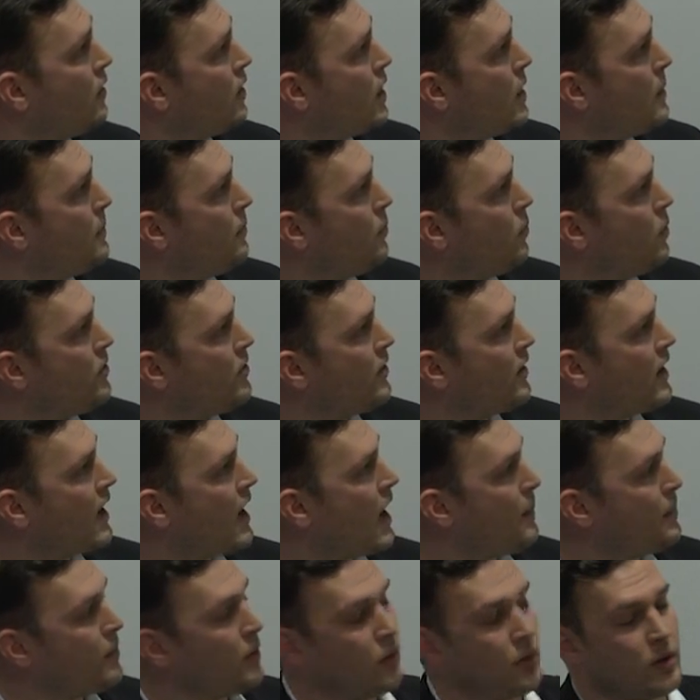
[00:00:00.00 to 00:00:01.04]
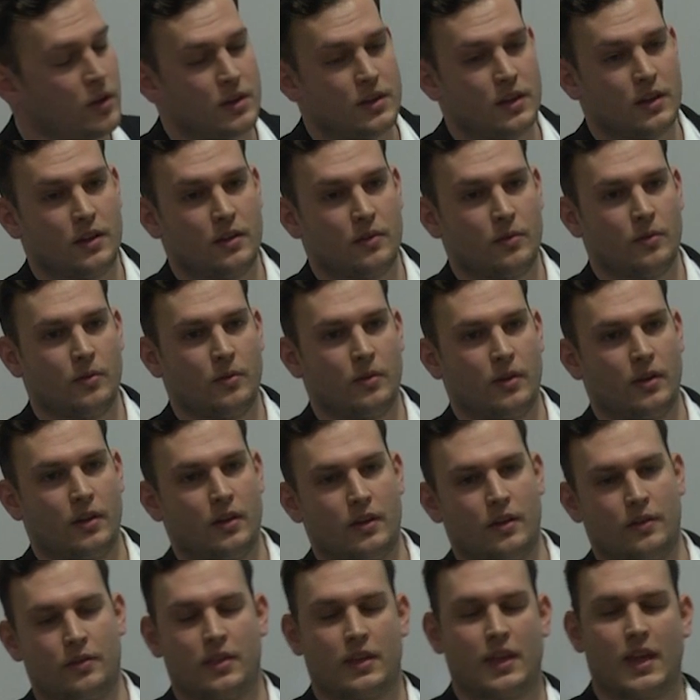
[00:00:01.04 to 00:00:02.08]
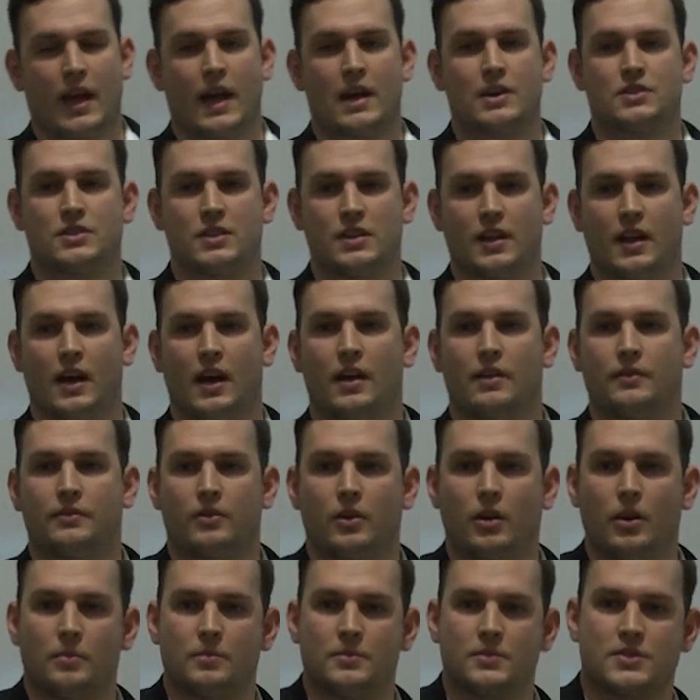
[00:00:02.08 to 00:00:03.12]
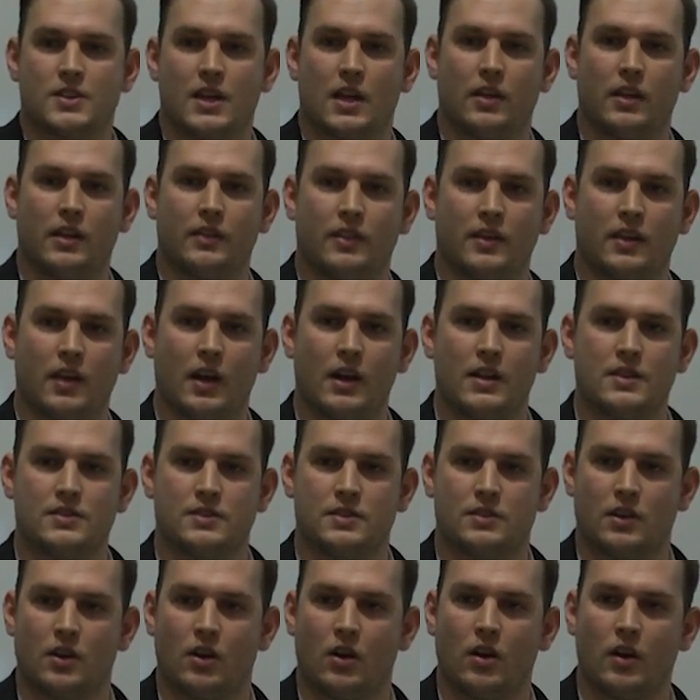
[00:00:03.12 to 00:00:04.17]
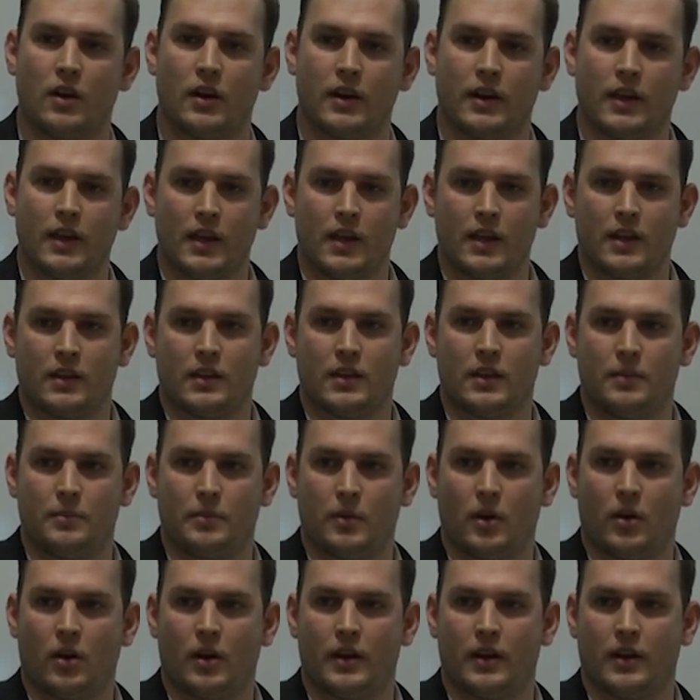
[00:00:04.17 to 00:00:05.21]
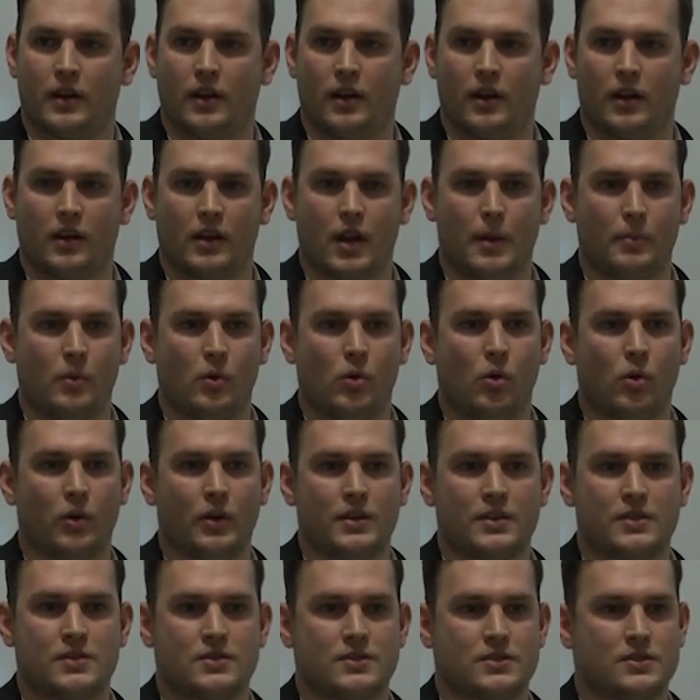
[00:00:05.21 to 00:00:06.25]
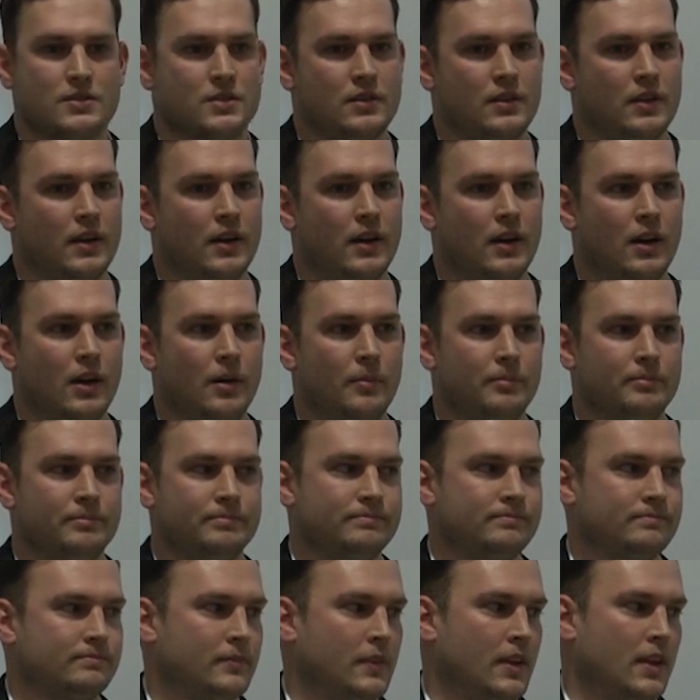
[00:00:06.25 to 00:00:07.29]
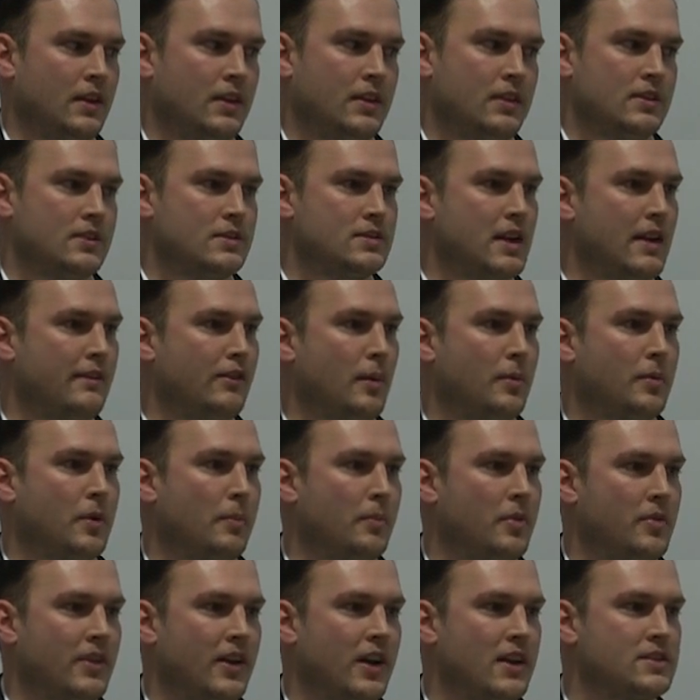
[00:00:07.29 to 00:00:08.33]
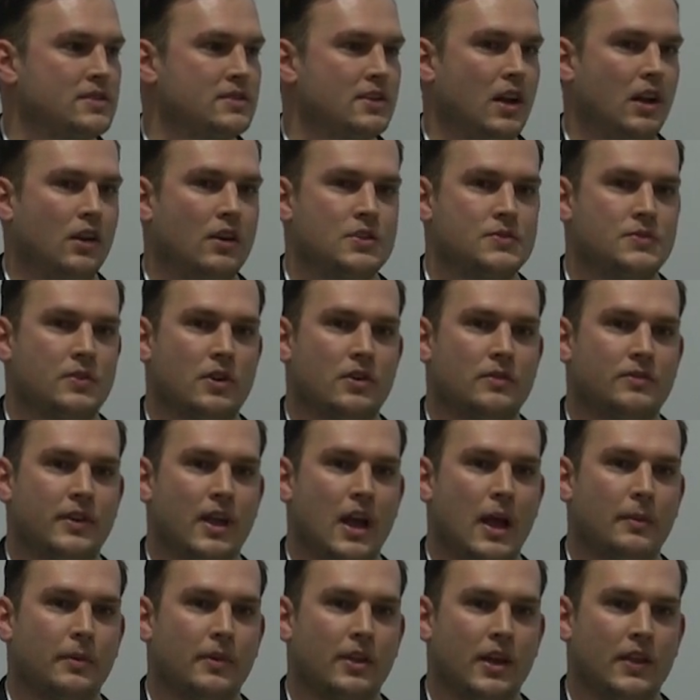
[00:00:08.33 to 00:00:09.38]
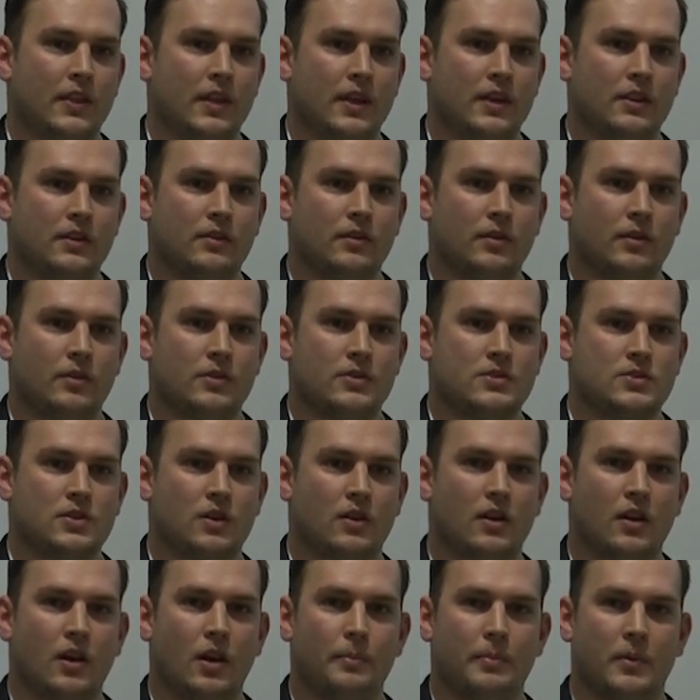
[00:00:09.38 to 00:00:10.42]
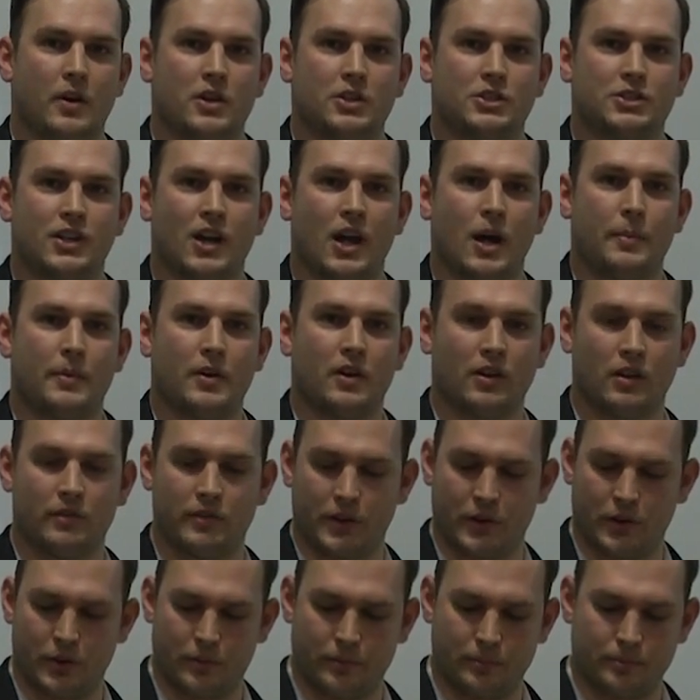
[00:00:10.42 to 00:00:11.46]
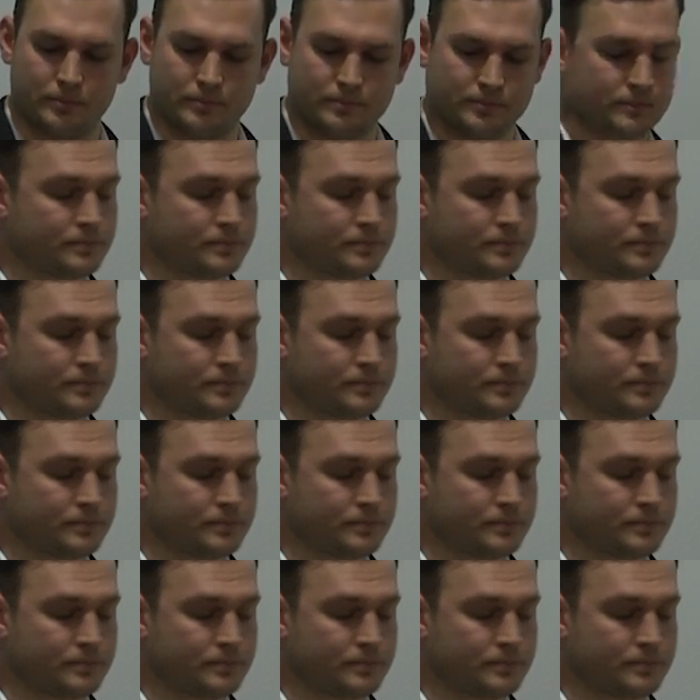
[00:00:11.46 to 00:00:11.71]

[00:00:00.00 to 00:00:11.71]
he with the capital, he, the cash he got from selling the guns and the car, he bought uh, a couple hoists, um, saved up a couple thousand dollars for her family, and then started up in her shop in her living room.